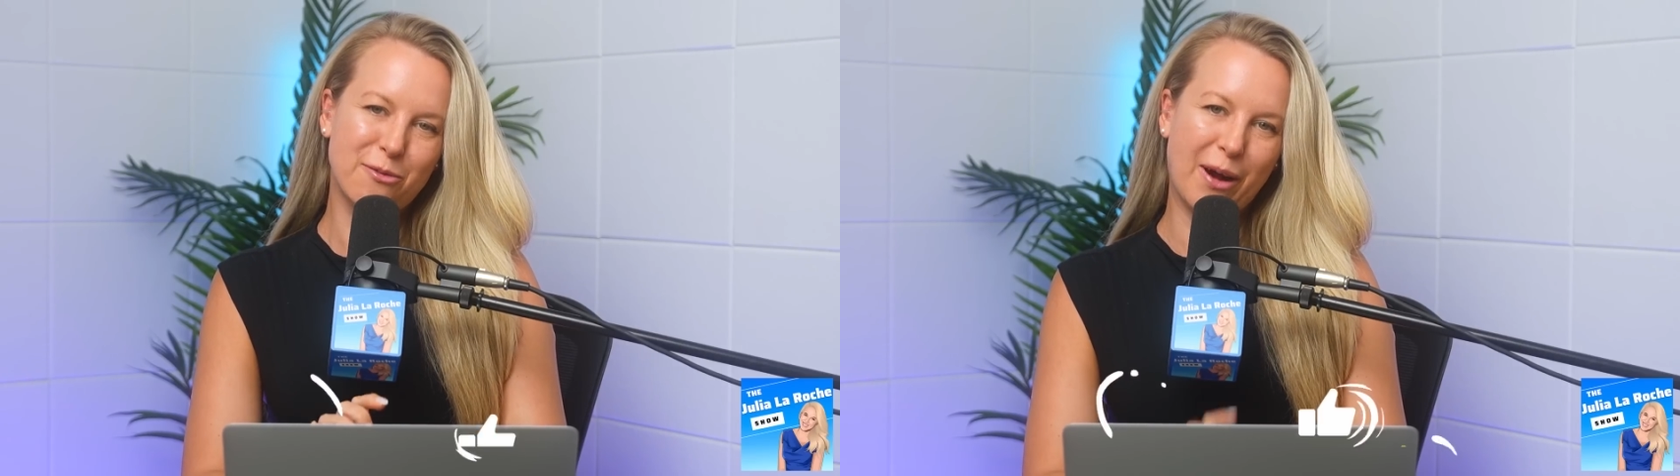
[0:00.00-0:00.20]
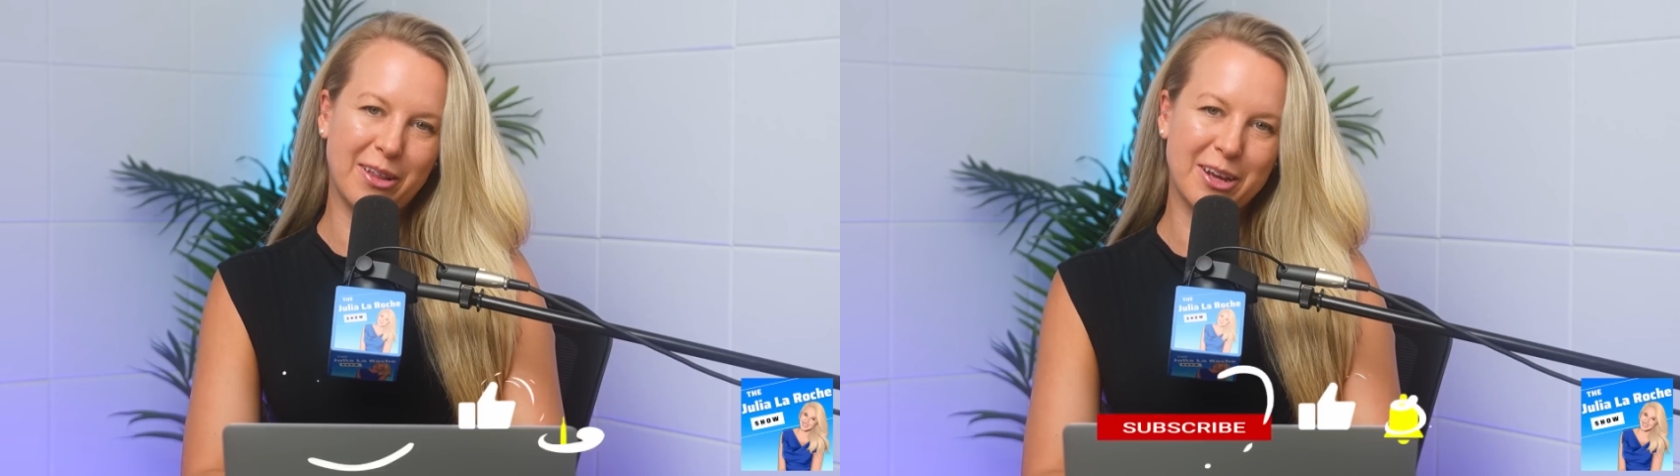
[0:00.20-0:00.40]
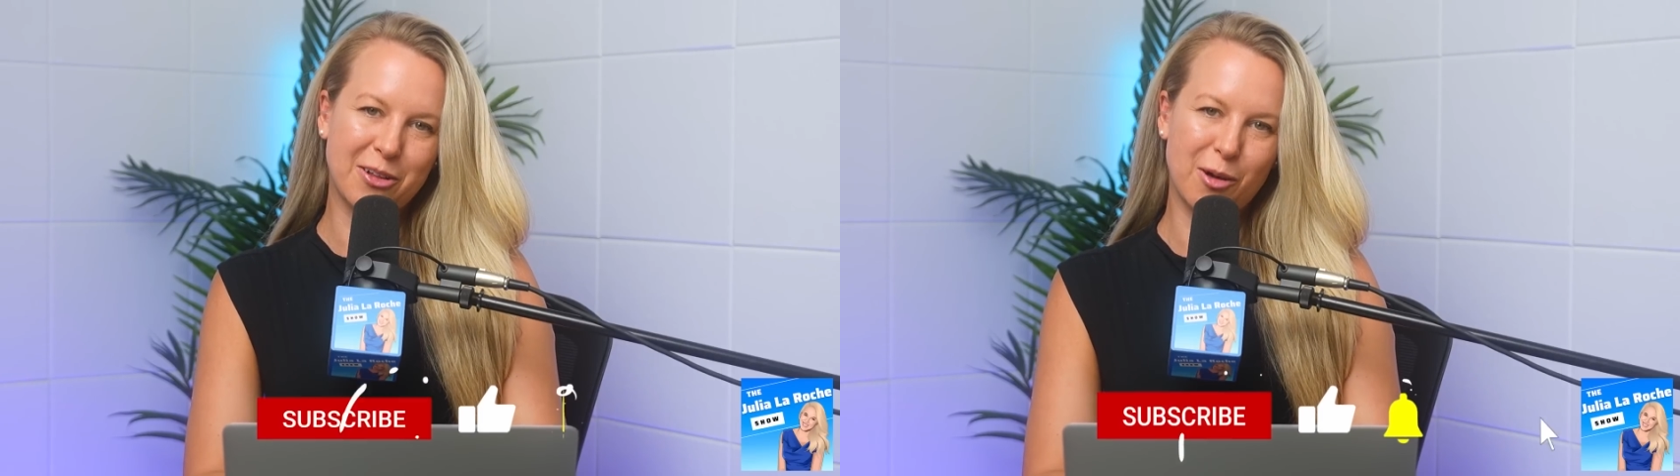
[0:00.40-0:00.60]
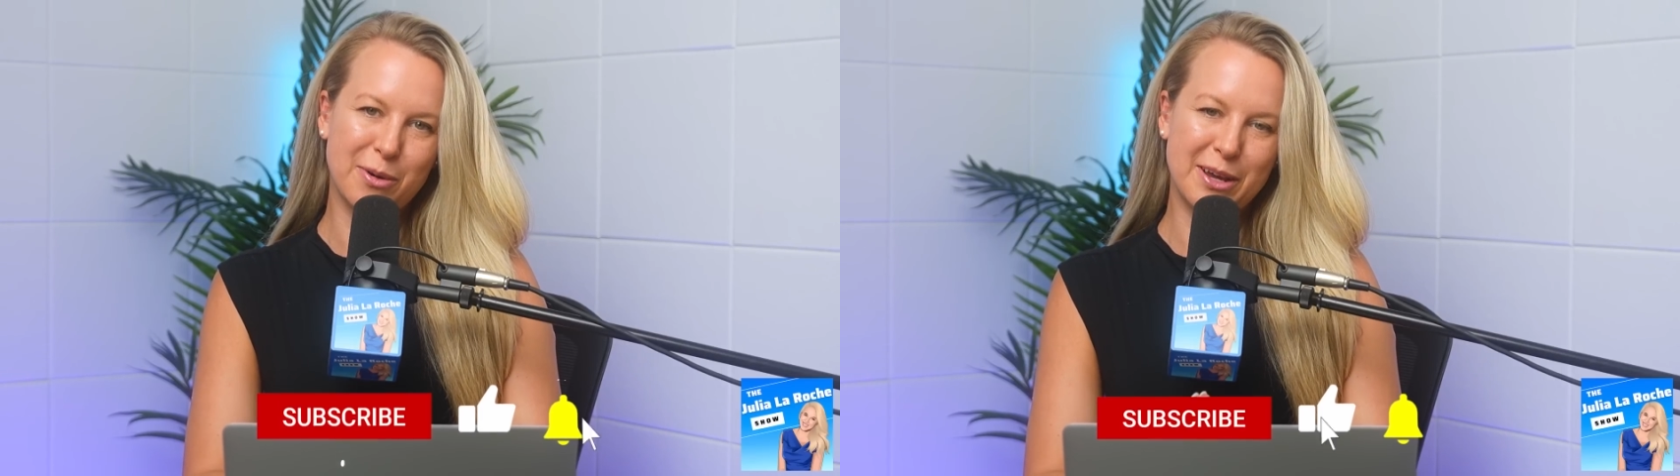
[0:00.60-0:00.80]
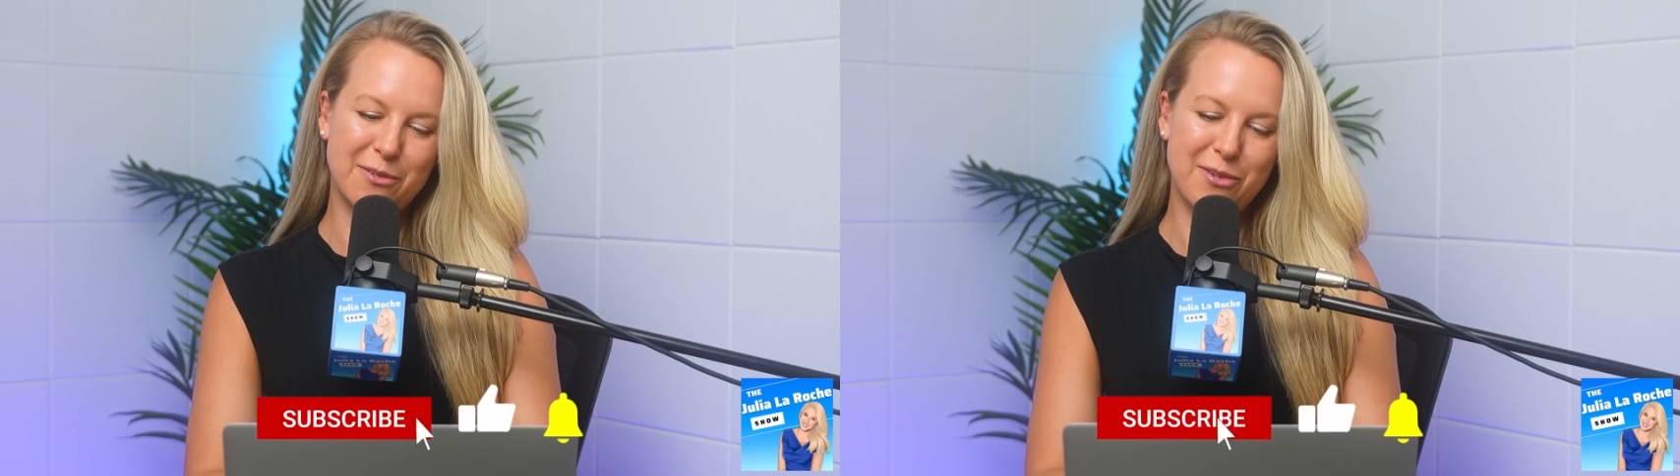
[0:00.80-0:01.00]
Whalen
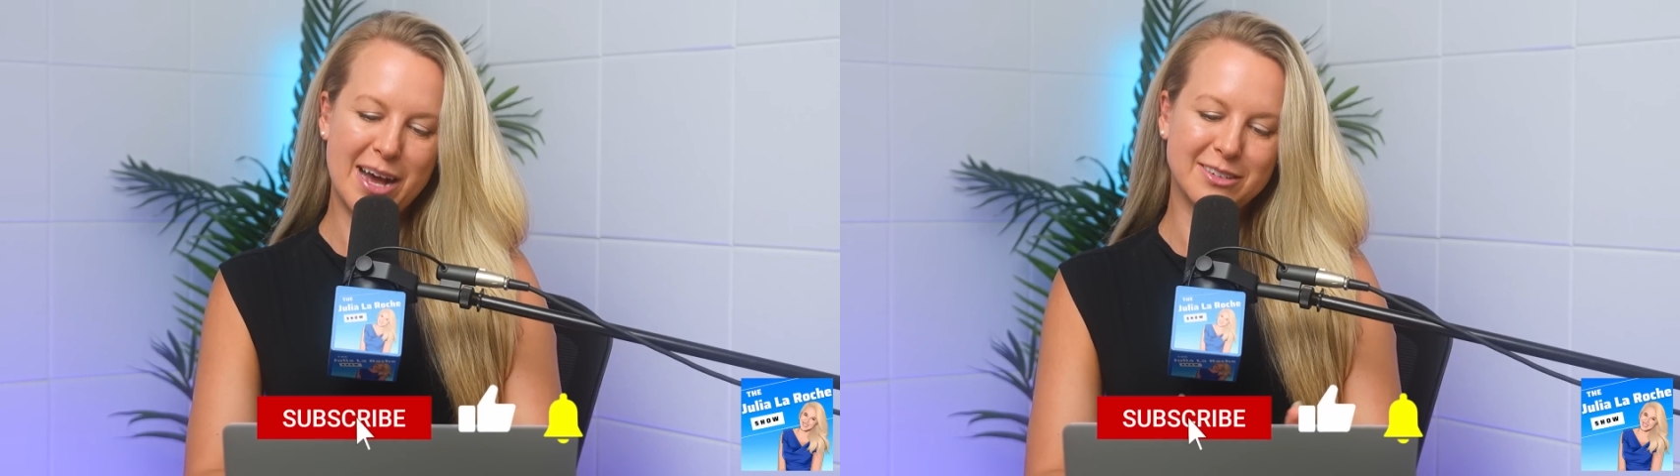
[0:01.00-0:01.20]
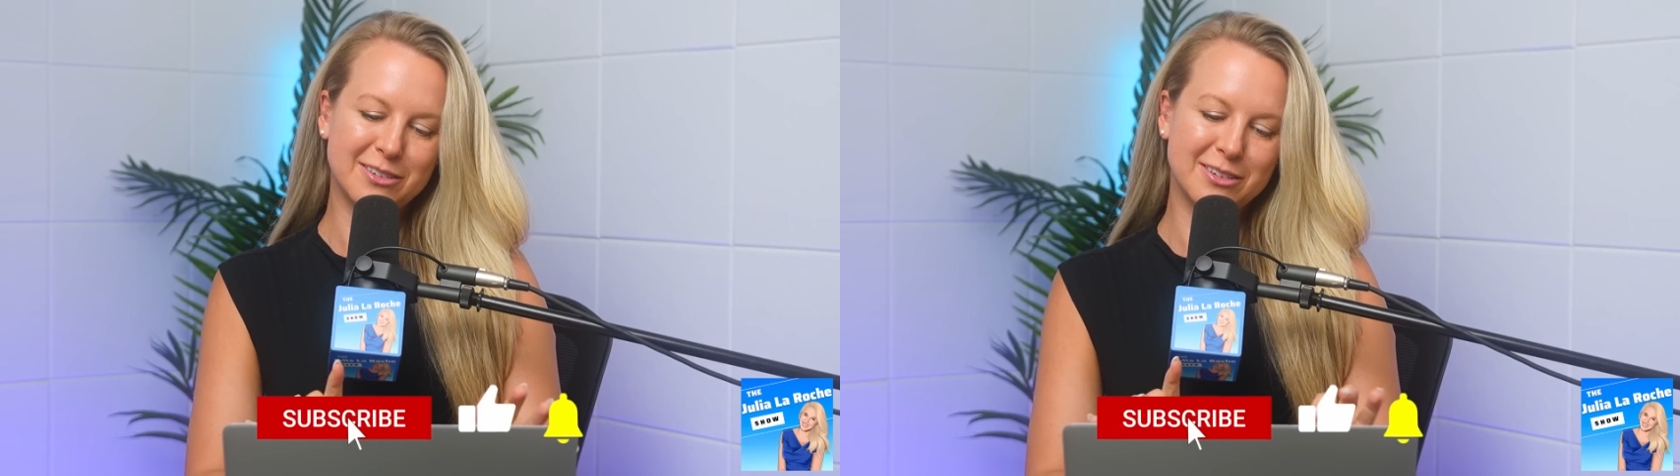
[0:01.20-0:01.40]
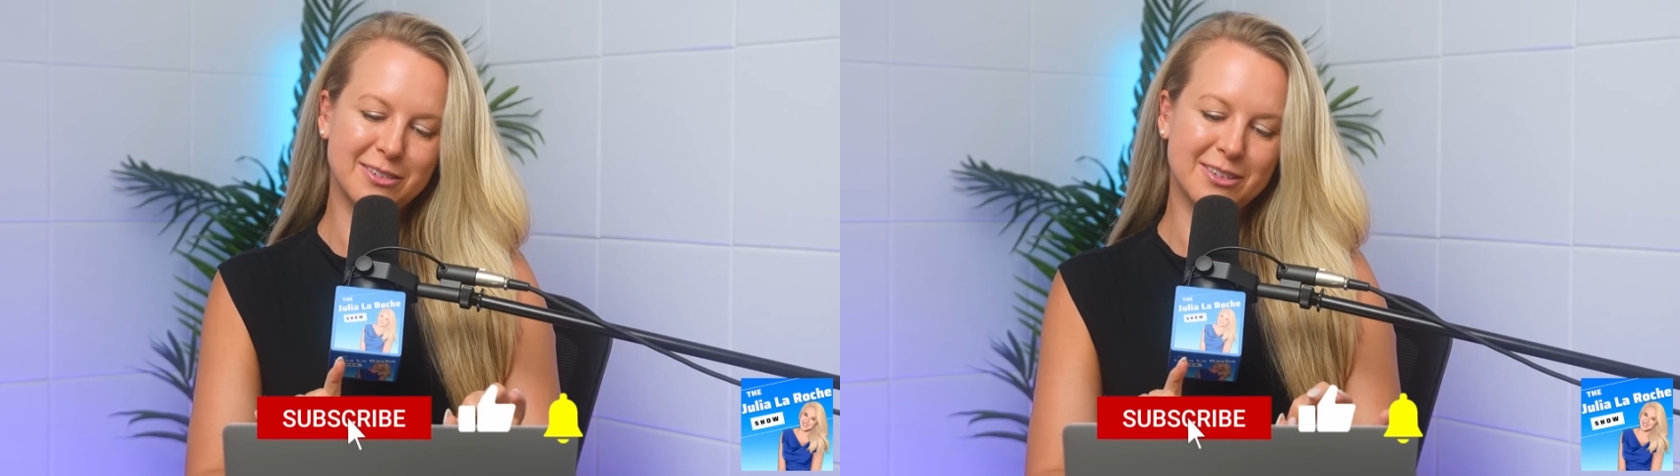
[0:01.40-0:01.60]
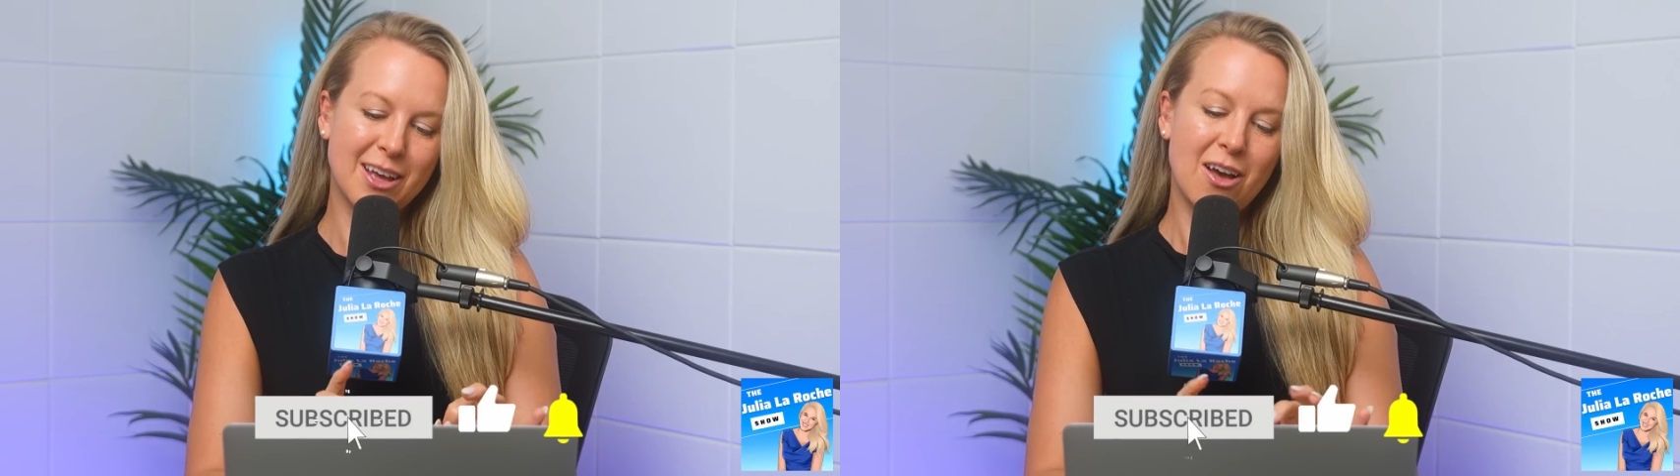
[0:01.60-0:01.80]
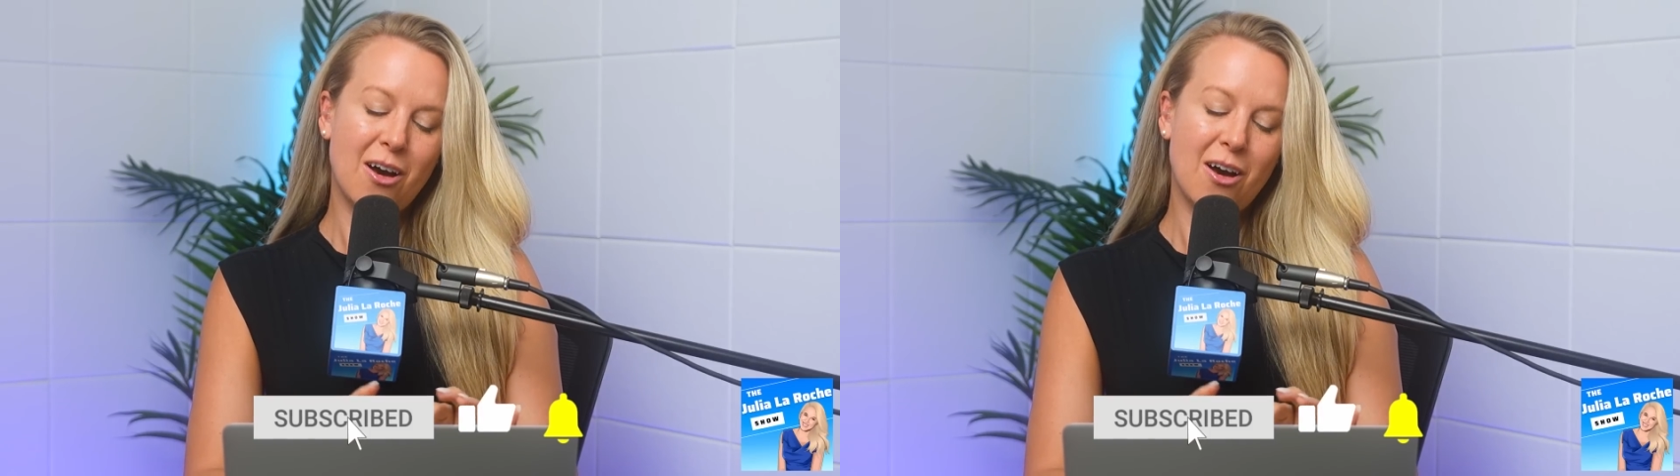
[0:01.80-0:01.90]
Global Advisors,